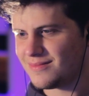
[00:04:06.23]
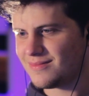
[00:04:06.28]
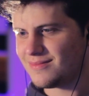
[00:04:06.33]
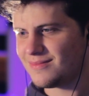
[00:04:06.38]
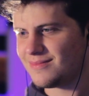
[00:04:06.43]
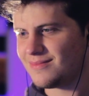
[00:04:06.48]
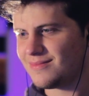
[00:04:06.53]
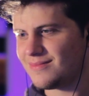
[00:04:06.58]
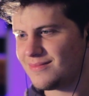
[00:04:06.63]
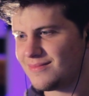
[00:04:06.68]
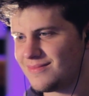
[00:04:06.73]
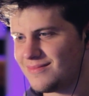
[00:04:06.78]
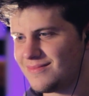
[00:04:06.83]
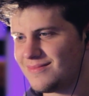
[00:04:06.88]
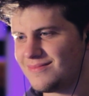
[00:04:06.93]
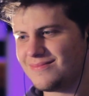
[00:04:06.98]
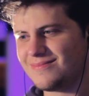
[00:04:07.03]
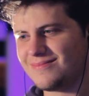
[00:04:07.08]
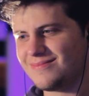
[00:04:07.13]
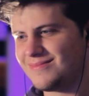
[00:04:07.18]
You can
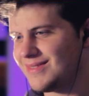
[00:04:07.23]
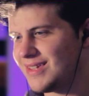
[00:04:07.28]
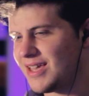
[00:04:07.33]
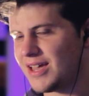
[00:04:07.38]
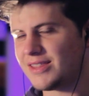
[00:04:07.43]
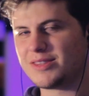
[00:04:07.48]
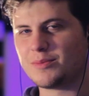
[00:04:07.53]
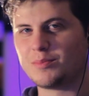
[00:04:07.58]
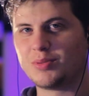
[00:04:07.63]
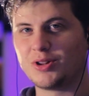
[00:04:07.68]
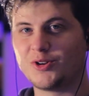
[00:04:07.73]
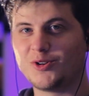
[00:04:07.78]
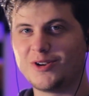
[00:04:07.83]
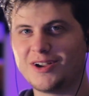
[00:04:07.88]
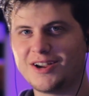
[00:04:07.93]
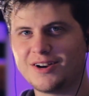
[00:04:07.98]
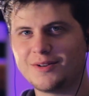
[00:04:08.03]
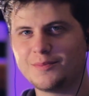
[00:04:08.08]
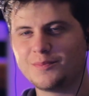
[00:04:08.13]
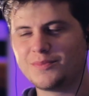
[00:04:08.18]
got the blue
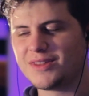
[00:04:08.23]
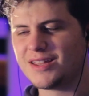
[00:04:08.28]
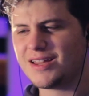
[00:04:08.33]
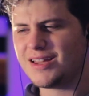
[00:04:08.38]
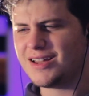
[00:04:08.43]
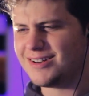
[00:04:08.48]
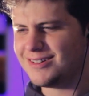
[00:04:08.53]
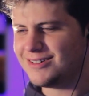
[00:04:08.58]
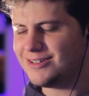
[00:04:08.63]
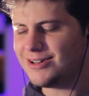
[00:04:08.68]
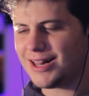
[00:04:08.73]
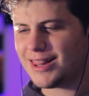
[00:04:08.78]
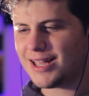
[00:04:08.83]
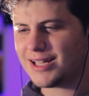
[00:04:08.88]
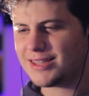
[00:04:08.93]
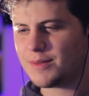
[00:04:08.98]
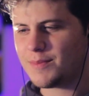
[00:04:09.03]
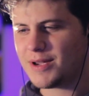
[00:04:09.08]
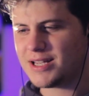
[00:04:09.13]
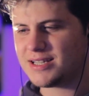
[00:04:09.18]
here. Oh, I
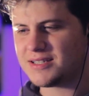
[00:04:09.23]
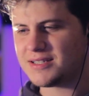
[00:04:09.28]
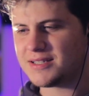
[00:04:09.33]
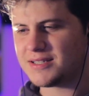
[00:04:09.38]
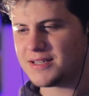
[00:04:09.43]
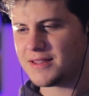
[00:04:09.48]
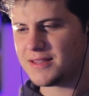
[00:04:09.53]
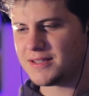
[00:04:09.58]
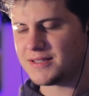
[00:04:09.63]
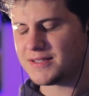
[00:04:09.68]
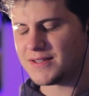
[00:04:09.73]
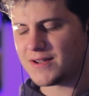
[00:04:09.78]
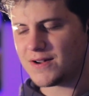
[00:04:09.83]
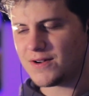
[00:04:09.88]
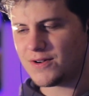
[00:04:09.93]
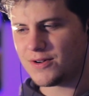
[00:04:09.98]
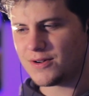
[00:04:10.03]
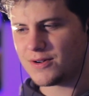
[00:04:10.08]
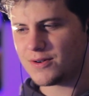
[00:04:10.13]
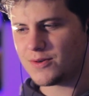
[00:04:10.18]
like the basis of the
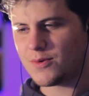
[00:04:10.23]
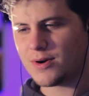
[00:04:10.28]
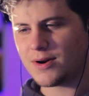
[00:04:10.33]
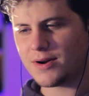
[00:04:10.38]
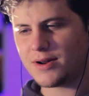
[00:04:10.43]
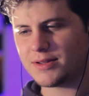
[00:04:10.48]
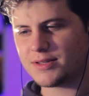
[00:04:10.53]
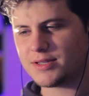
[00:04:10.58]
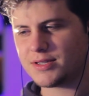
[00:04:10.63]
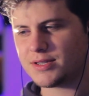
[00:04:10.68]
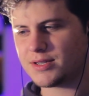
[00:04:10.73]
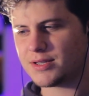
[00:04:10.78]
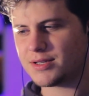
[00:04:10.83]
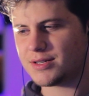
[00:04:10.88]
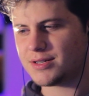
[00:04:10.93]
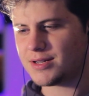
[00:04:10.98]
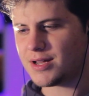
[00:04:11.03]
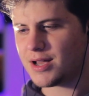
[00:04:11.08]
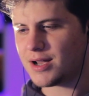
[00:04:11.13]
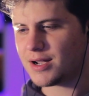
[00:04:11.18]
song where it's
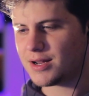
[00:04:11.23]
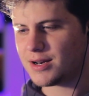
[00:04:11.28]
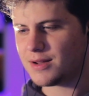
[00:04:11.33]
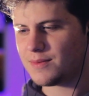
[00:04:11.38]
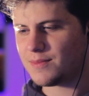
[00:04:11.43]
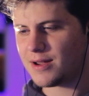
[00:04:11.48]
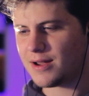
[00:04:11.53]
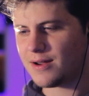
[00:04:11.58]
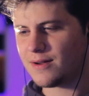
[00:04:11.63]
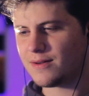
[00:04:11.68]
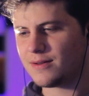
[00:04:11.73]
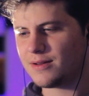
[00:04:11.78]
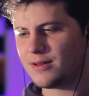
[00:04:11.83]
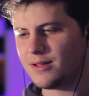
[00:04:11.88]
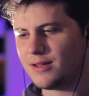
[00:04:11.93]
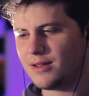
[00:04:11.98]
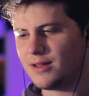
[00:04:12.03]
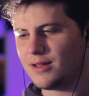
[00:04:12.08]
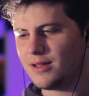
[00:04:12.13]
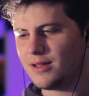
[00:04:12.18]
talking about,